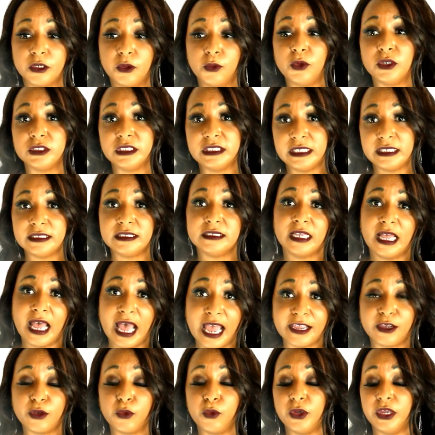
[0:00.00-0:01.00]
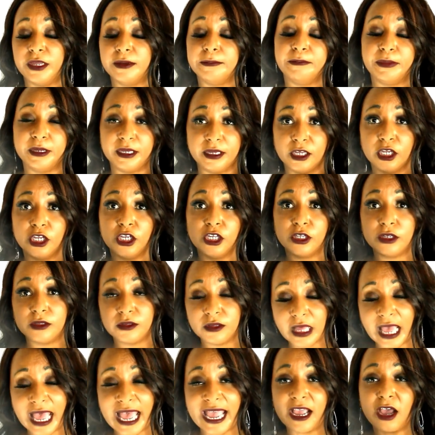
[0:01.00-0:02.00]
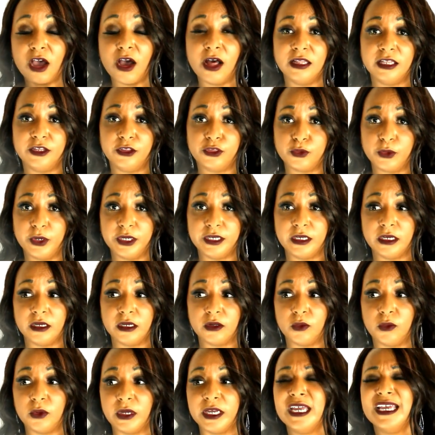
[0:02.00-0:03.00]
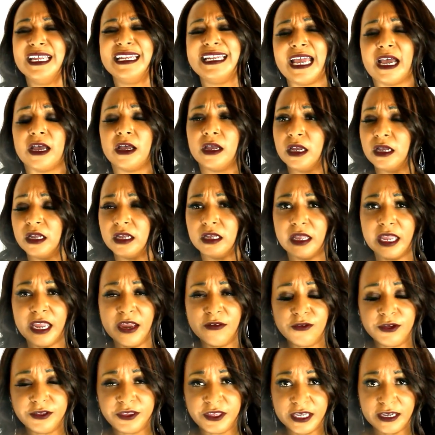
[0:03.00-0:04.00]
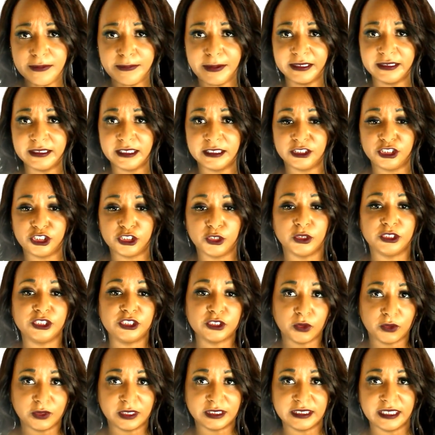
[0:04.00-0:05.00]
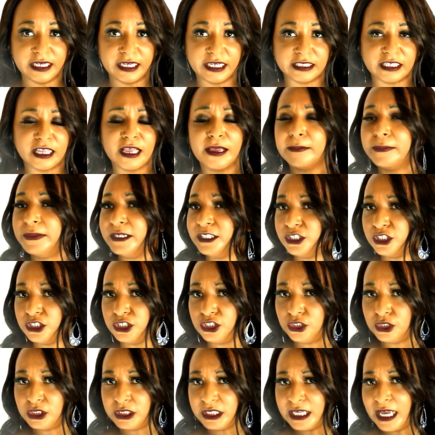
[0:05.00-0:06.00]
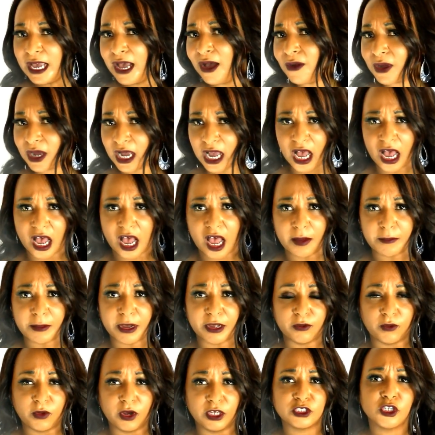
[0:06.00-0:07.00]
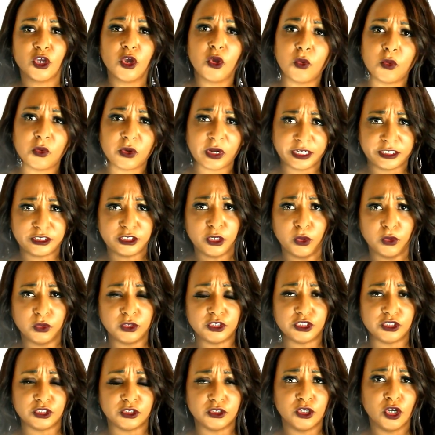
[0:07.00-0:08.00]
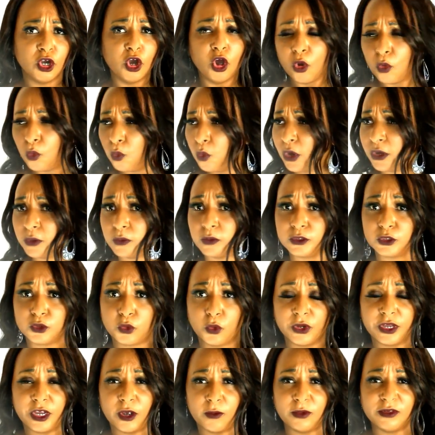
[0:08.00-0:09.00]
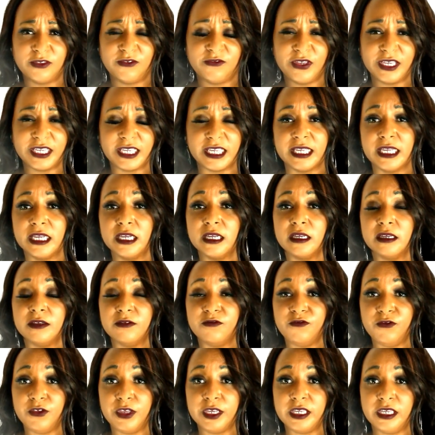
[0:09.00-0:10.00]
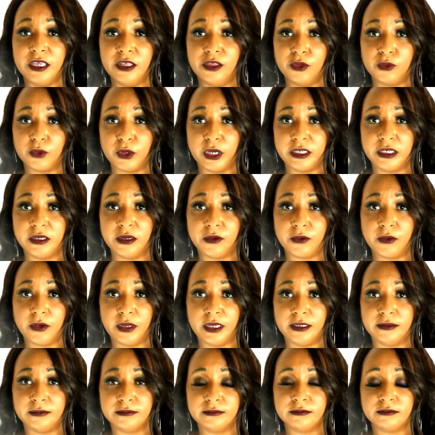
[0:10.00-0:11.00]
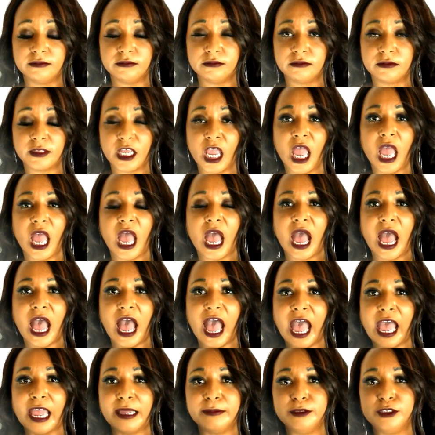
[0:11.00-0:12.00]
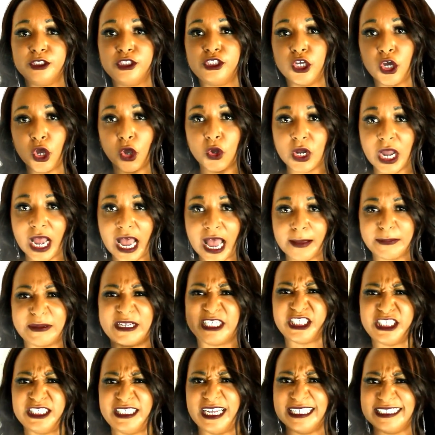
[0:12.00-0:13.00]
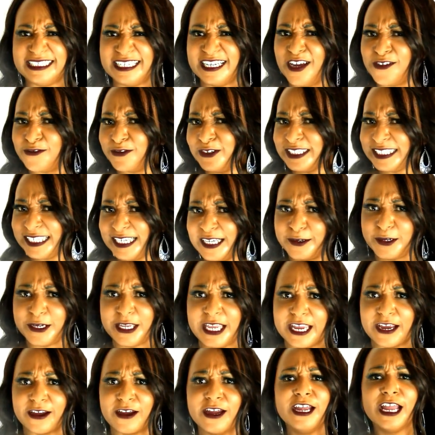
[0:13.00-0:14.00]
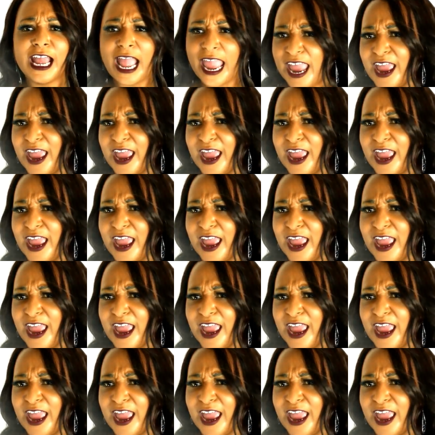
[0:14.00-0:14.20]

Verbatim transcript: Well, says "I quit," but I call it "threaten to quit." Now, everything about this show is so intense, but did you see how calm I was when I told you what was going on with Vicki? Vicki threatened to quit. I'm so calm, because she does it every single year.